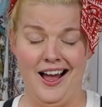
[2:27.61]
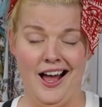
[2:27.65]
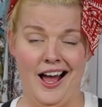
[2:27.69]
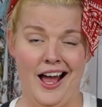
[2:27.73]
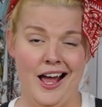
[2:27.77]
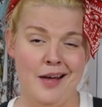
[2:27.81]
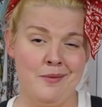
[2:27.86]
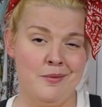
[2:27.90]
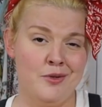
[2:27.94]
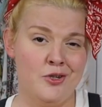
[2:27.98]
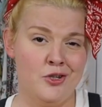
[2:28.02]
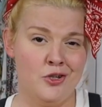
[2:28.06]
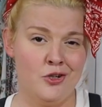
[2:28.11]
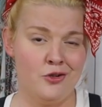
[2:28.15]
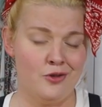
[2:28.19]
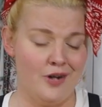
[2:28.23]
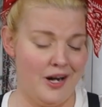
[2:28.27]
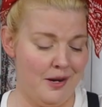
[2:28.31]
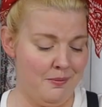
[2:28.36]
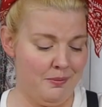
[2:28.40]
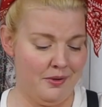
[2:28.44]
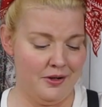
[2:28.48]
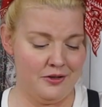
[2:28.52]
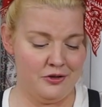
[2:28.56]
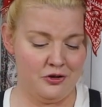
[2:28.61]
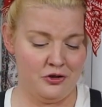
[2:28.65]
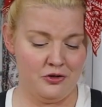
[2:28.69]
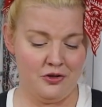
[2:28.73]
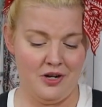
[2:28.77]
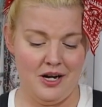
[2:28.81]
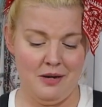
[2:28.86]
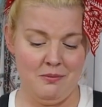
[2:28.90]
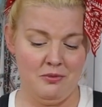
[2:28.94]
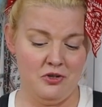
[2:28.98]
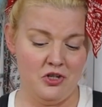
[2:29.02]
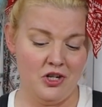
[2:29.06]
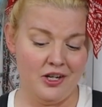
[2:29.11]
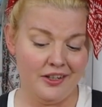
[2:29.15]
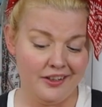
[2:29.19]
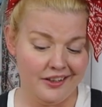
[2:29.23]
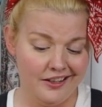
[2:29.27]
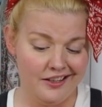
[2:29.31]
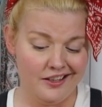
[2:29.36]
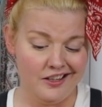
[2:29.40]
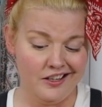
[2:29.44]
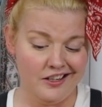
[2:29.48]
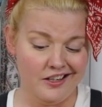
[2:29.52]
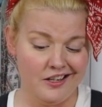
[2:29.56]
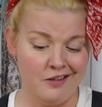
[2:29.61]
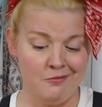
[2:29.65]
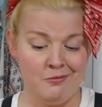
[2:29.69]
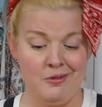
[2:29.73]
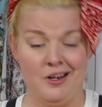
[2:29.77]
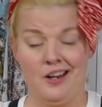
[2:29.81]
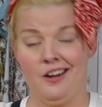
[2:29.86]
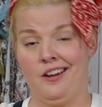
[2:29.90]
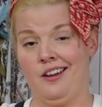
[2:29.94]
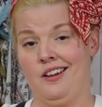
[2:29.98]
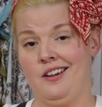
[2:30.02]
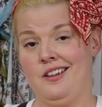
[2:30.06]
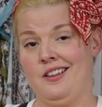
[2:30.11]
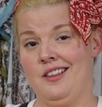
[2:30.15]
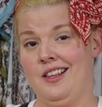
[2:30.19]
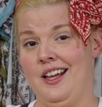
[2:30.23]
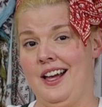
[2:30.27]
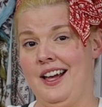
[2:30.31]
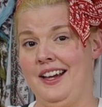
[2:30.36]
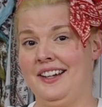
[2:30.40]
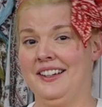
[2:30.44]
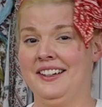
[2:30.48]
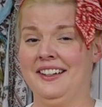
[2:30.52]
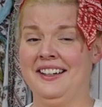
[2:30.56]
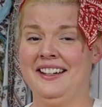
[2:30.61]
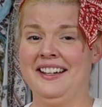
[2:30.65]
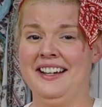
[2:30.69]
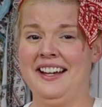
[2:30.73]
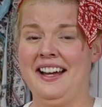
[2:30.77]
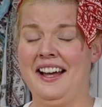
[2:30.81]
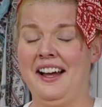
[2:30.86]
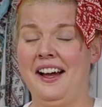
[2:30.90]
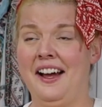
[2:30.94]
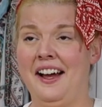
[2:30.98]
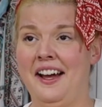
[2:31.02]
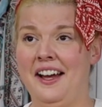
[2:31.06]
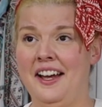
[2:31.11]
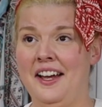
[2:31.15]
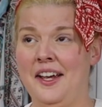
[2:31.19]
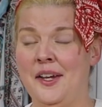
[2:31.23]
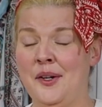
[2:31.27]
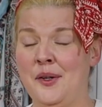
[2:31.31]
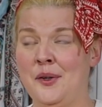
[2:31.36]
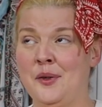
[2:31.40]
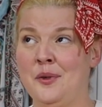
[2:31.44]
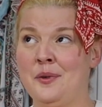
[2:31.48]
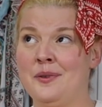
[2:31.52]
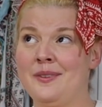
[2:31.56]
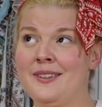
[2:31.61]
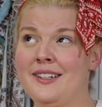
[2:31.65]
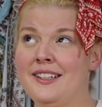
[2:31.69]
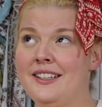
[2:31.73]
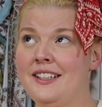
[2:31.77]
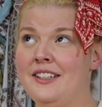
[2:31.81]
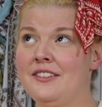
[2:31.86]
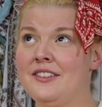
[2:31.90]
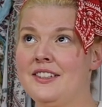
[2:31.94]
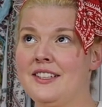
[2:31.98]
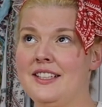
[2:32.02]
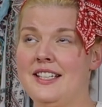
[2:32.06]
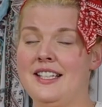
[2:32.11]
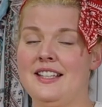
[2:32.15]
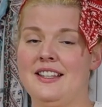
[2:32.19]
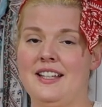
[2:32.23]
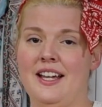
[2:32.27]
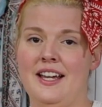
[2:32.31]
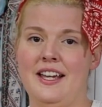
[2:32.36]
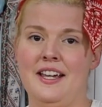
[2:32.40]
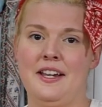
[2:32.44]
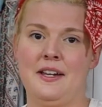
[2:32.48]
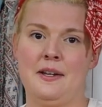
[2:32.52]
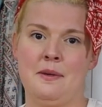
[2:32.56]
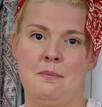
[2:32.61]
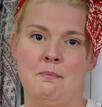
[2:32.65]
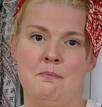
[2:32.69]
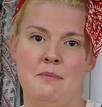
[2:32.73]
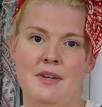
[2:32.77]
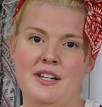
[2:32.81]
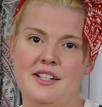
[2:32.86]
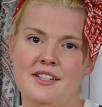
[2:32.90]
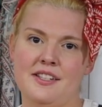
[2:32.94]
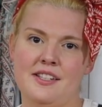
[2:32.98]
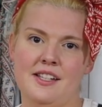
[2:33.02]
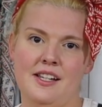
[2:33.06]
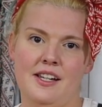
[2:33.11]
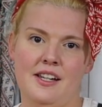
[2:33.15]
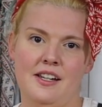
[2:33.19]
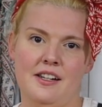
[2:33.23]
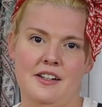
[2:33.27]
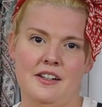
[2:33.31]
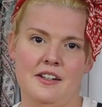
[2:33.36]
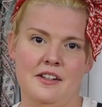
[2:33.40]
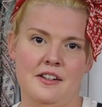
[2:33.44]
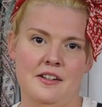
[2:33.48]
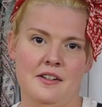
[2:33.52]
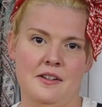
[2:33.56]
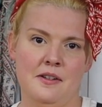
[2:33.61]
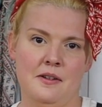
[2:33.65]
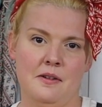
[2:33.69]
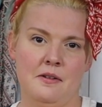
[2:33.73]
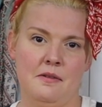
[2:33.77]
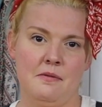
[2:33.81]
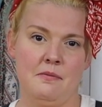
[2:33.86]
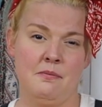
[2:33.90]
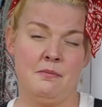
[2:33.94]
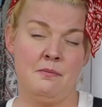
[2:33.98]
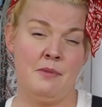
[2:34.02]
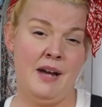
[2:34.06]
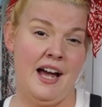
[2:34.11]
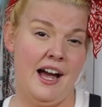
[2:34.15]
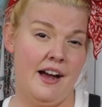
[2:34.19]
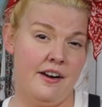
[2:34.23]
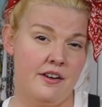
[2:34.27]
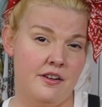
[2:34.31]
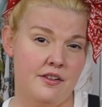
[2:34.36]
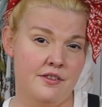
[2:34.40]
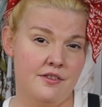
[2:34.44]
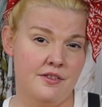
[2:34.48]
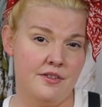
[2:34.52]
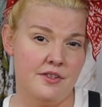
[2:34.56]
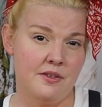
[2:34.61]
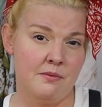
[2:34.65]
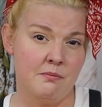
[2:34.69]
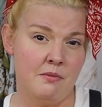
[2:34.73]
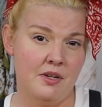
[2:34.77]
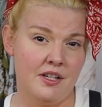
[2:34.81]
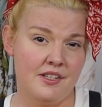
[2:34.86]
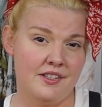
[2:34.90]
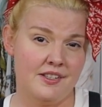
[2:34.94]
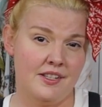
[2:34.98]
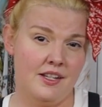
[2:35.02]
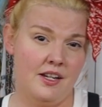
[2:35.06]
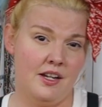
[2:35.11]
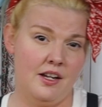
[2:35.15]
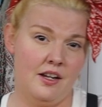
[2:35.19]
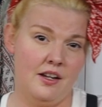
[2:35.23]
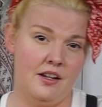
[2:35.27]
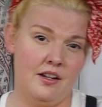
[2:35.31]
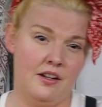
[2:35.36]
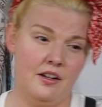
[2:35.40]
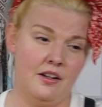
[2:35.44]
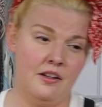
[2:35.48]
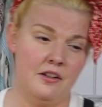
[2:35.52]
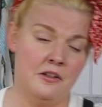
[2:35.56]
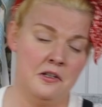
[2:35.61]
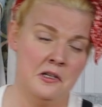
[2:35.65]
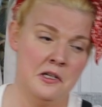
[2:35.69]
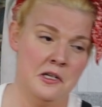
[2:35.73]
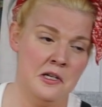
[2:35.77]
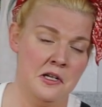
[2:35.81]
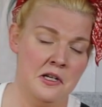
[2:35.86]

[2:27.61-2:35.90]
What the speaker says: I'm a stripe on stripe junkie, I'm not gonna lie. I really, really like mixing patterns, mixing